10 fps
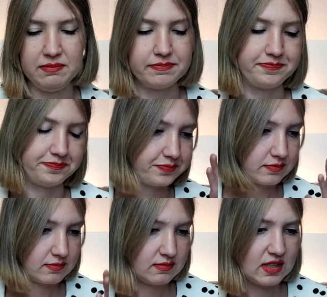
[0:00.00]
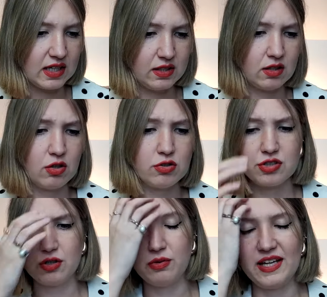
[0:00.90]
me. And
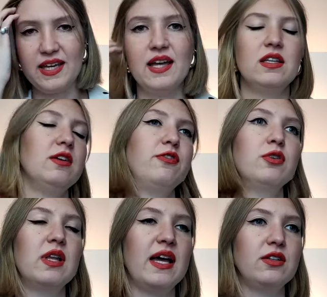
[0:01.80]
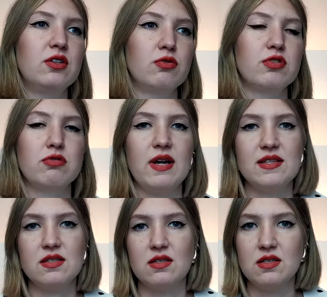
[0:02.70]
also, again, if you like those
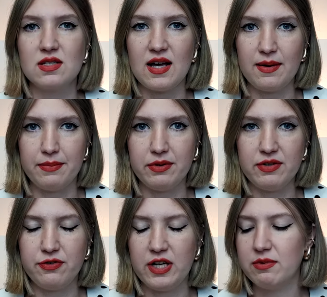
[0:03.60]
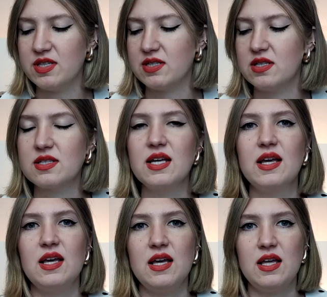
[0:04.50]
resinous ambery fragrances,